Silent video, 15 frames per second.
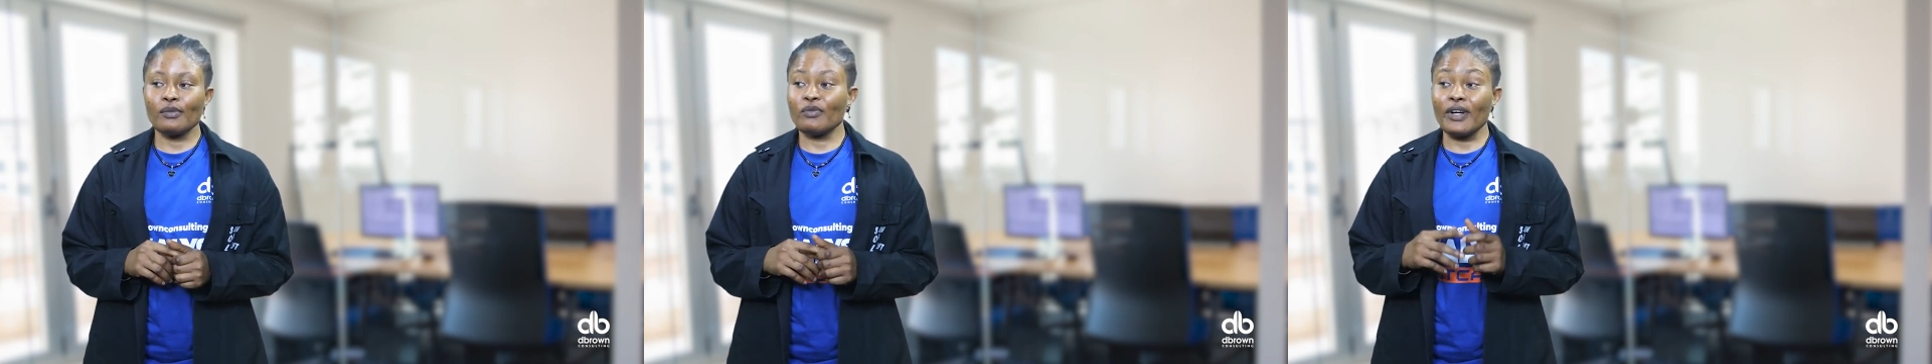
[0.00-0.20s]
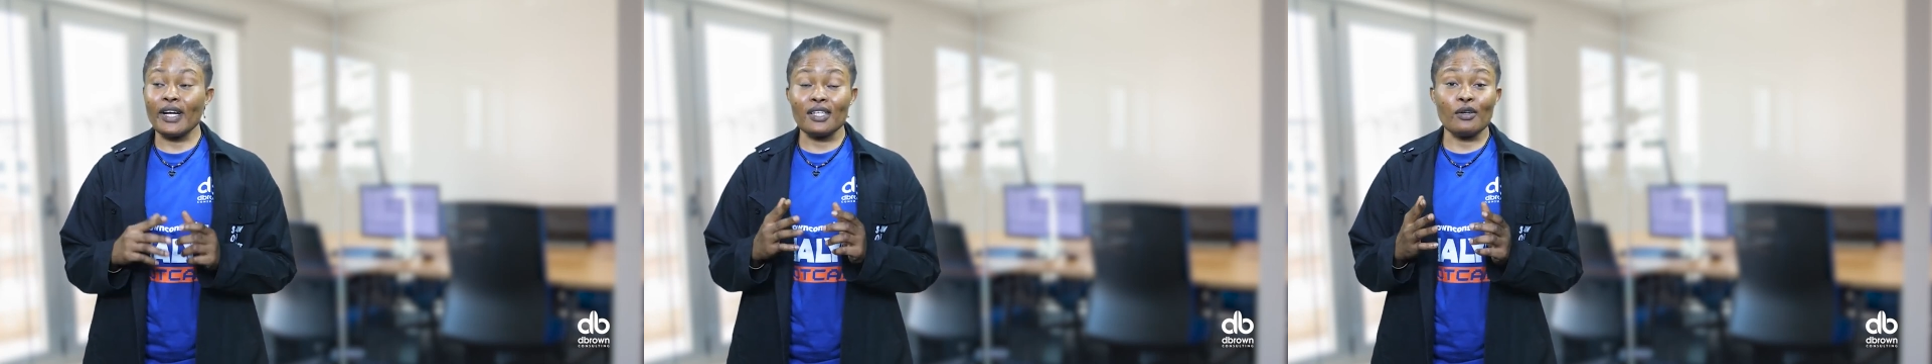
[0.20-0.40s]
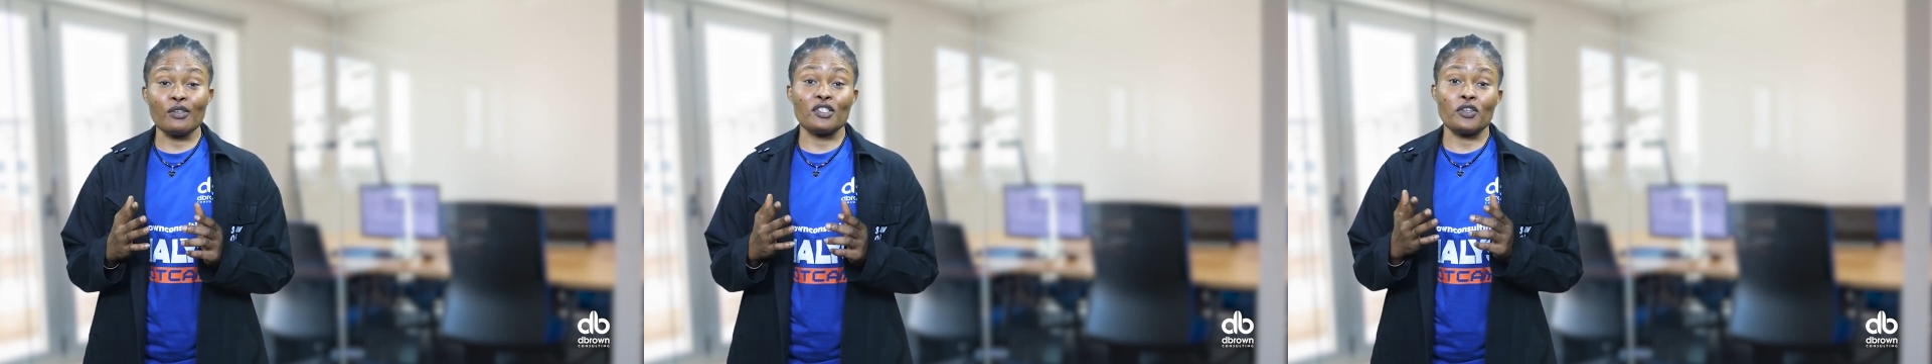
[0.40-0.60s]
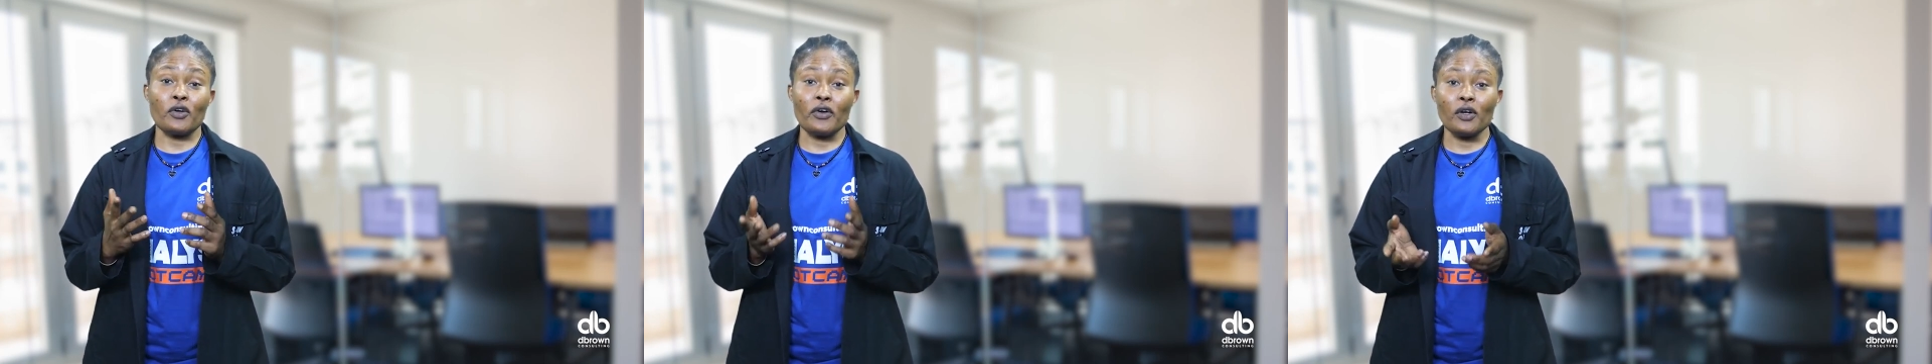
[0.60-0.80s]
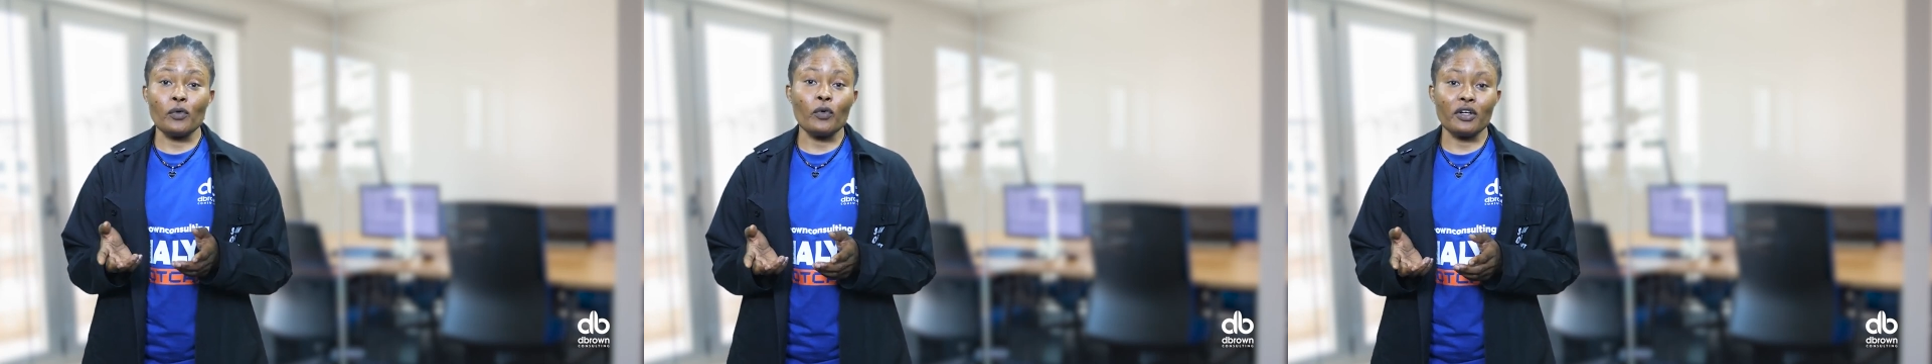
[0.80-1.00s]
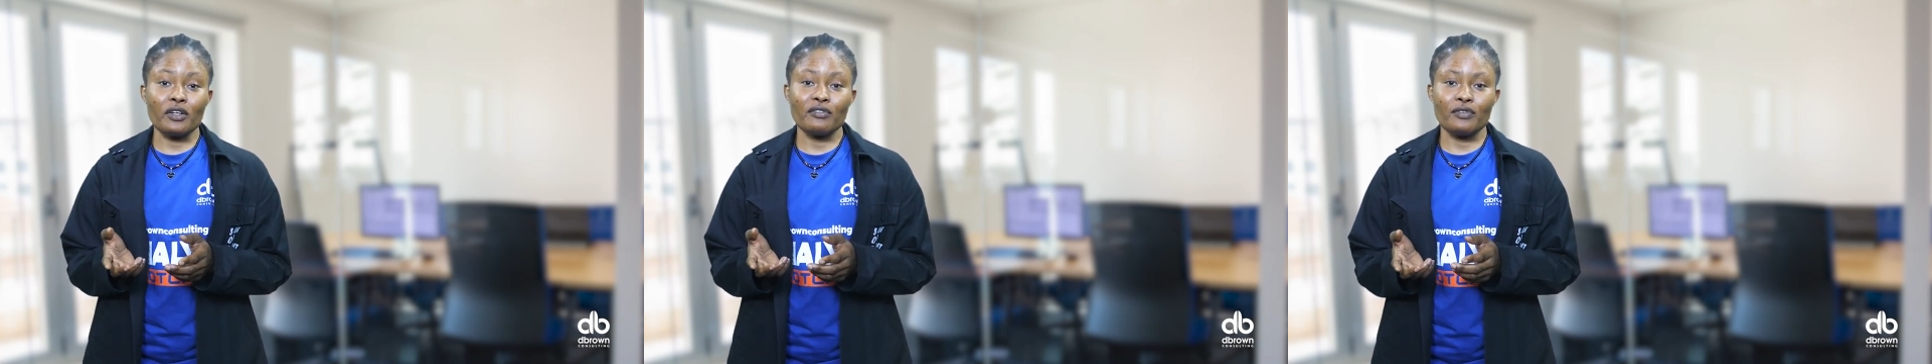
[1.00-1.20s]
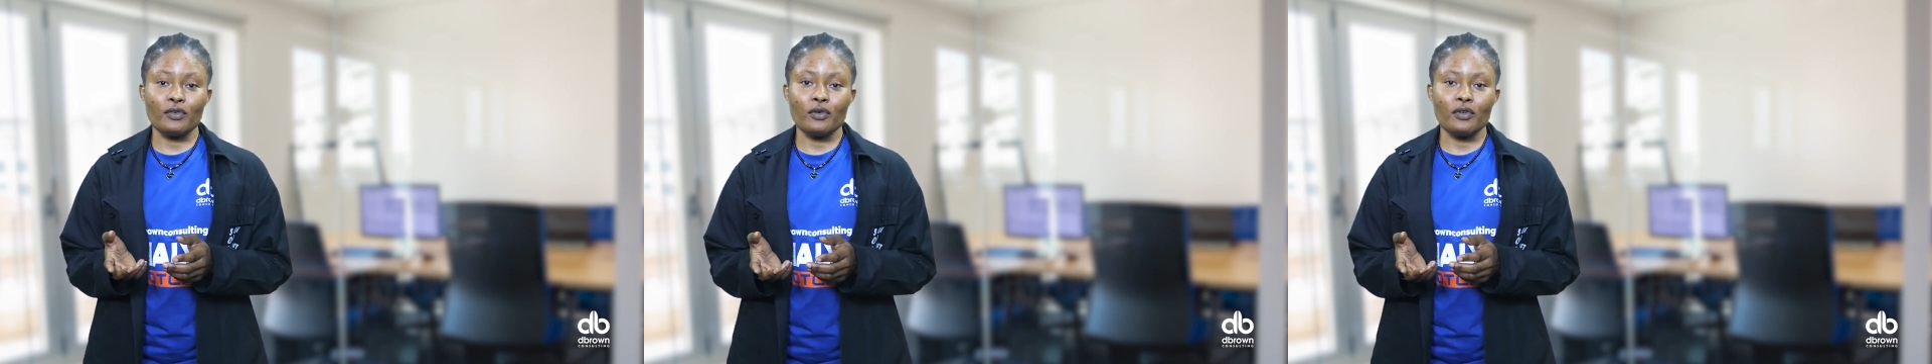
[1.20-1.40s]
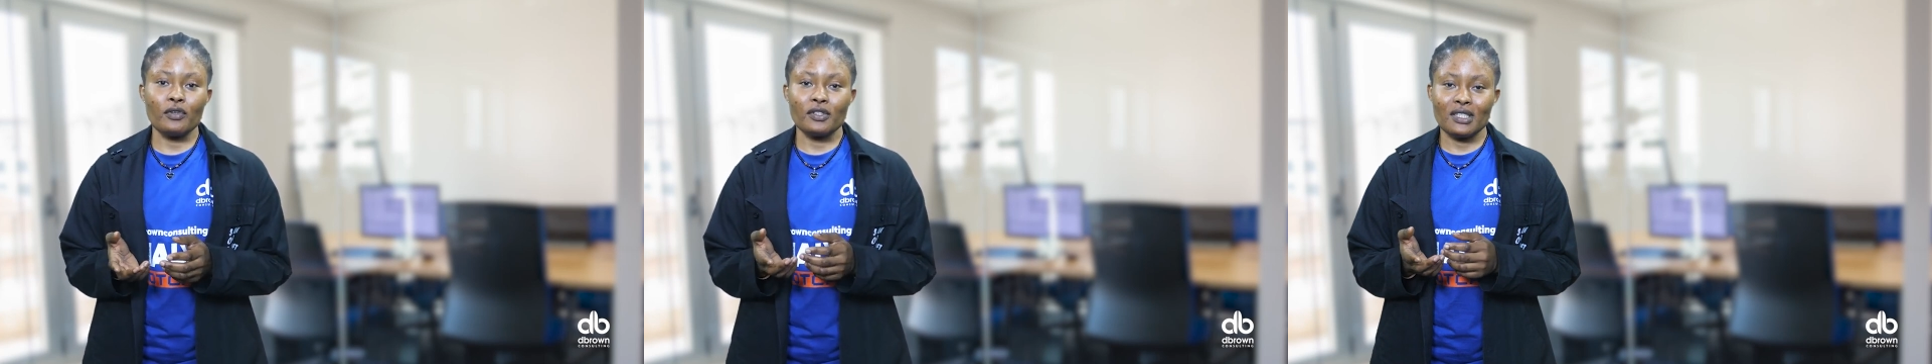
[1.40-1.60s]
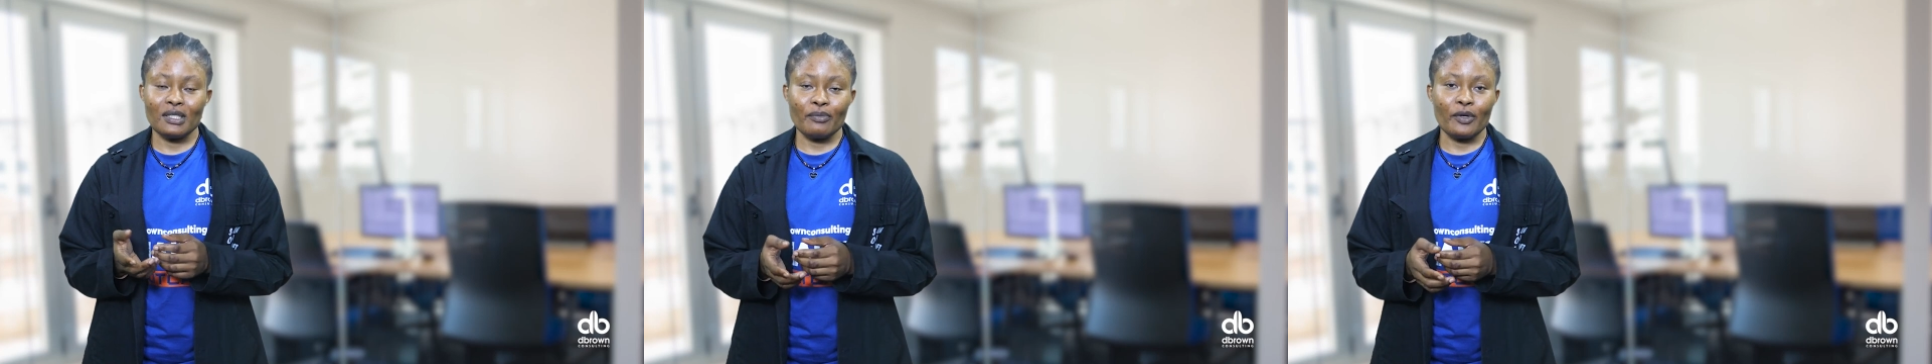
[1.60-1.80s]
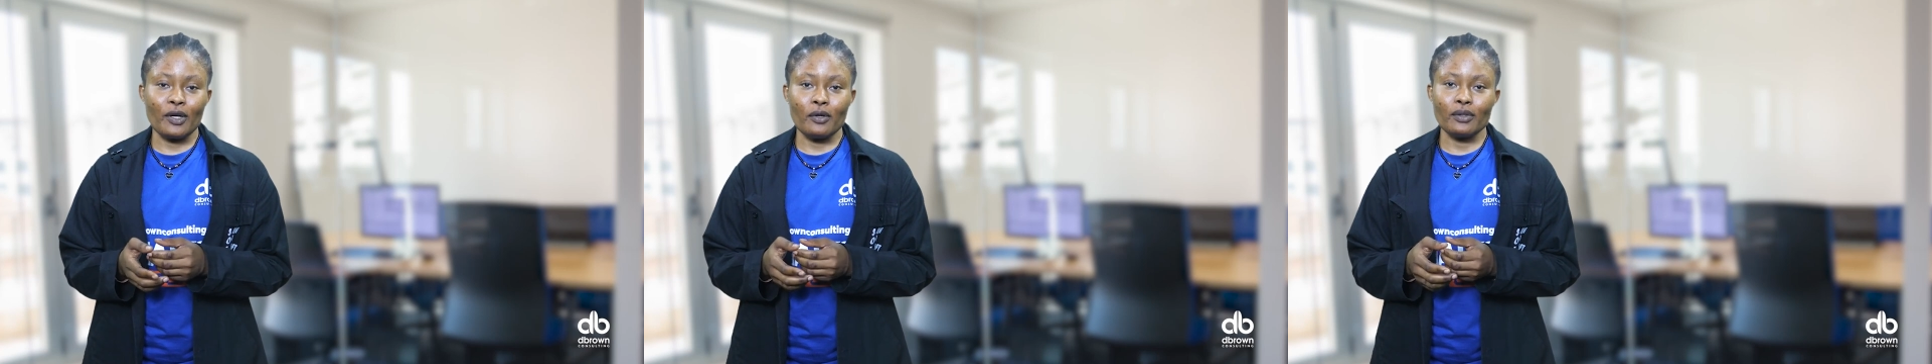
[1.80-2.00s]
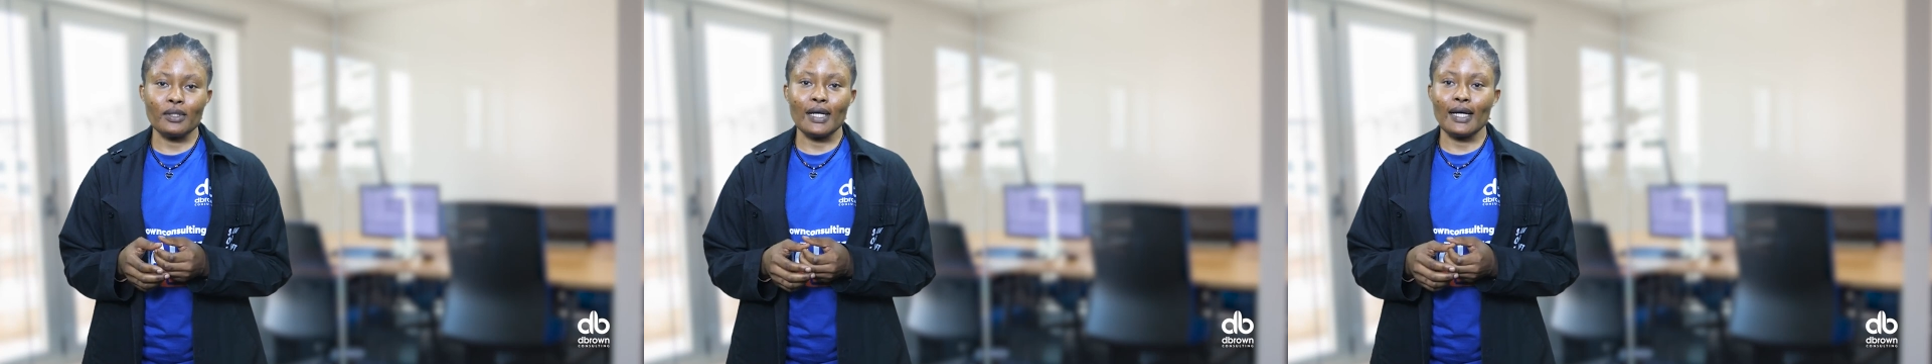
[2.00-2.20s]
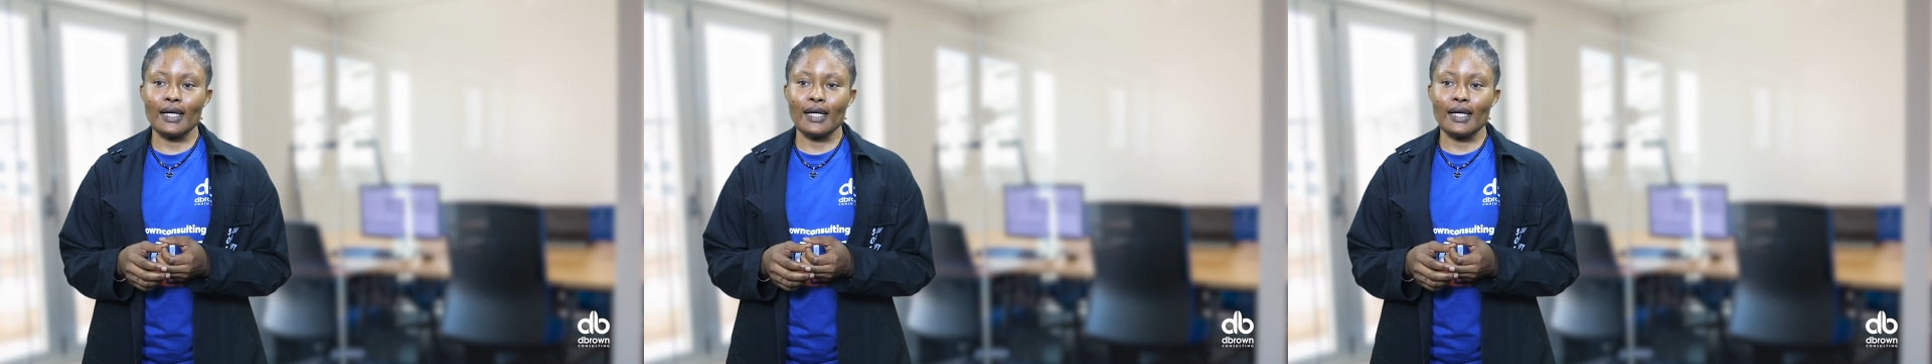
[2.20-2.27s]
currently working for dbrown,